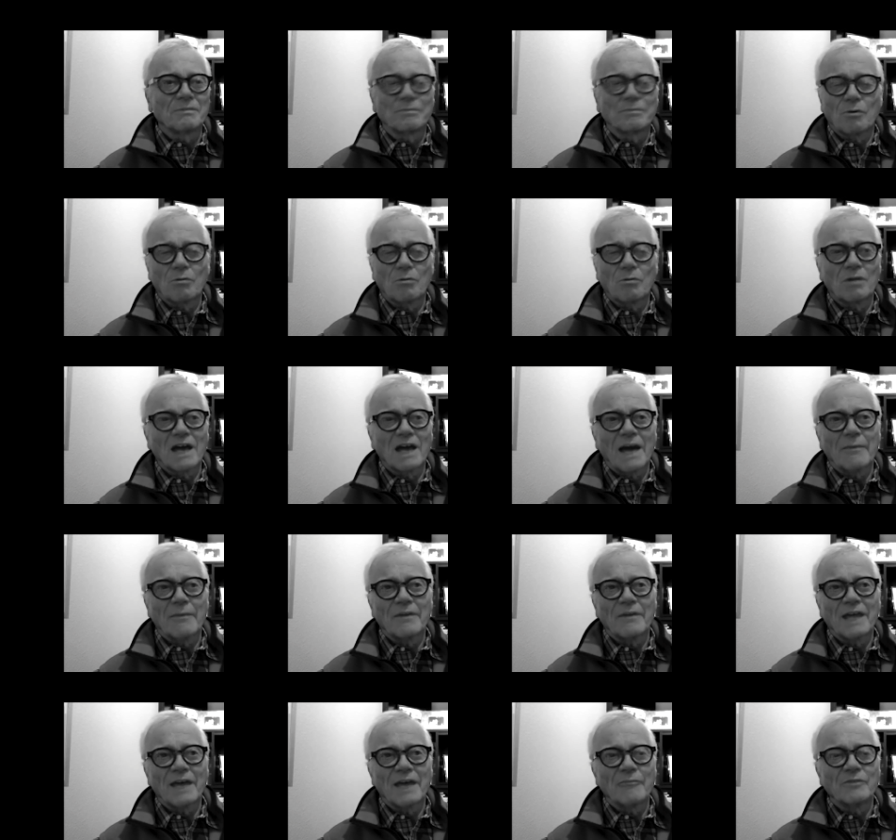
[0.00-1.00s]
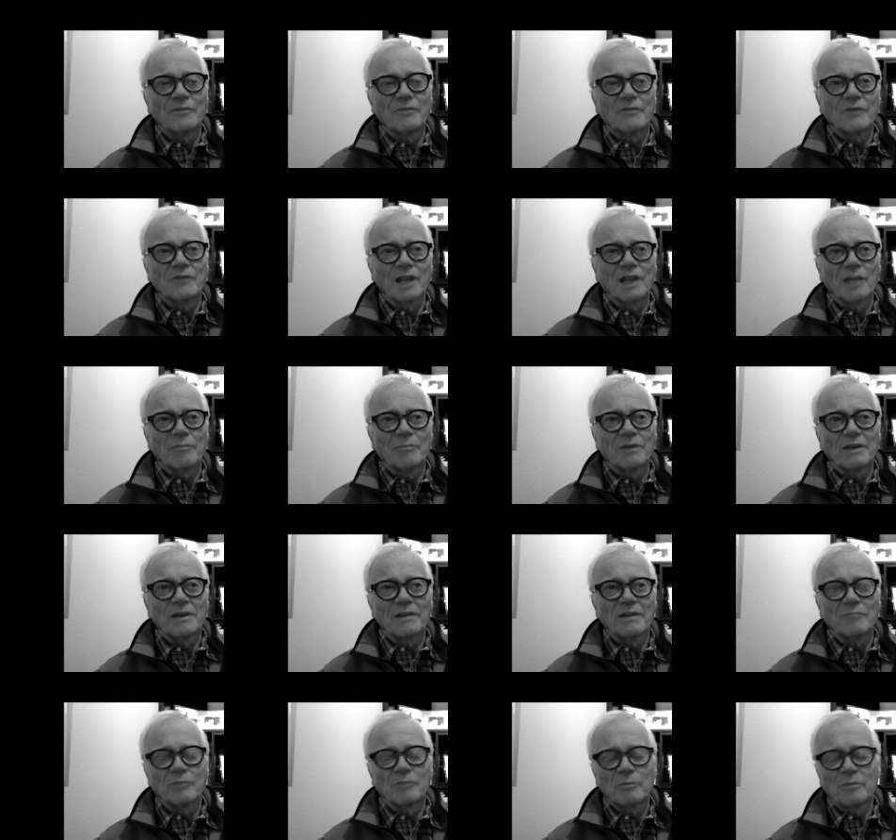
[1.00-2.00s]
pro lab and have them develop it
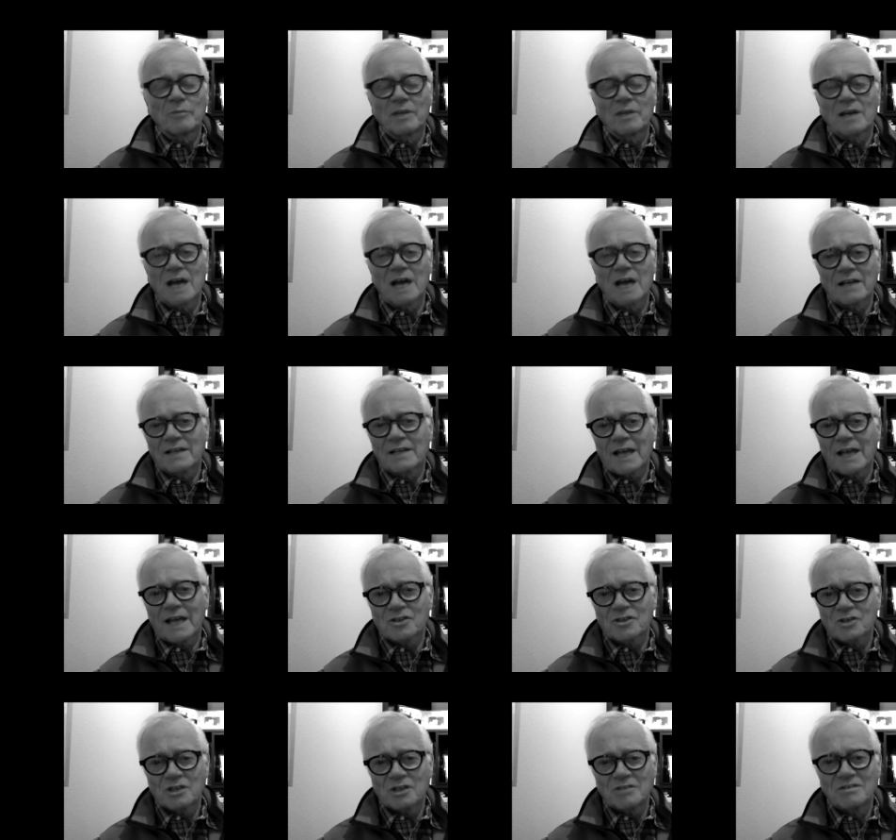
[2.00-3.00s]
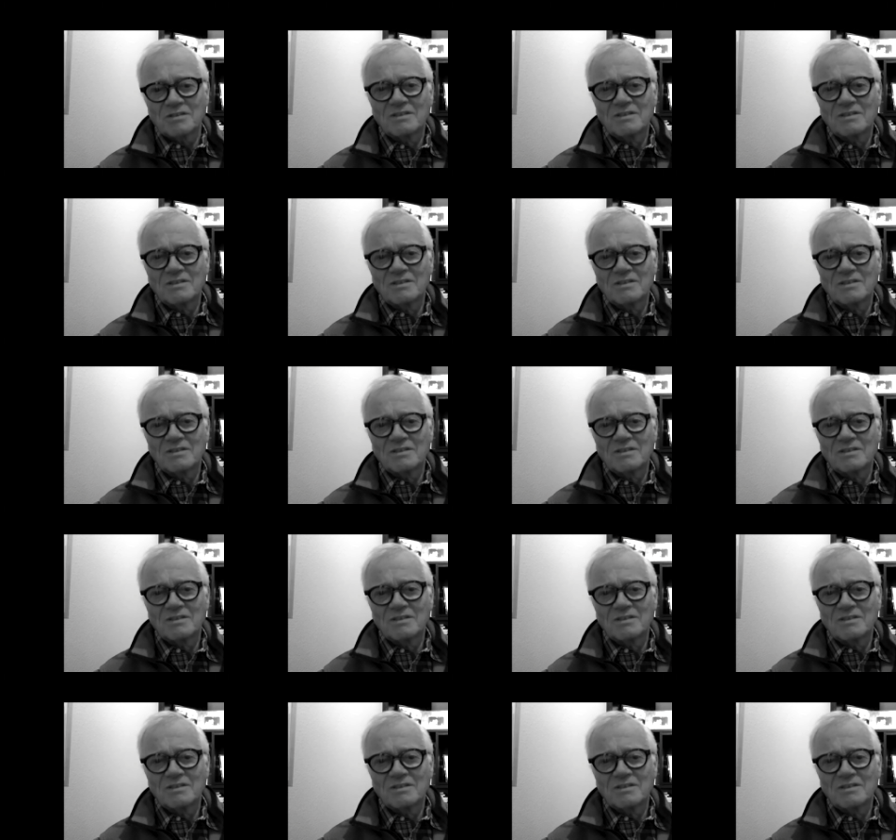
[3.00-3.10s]
and print me a contact sheet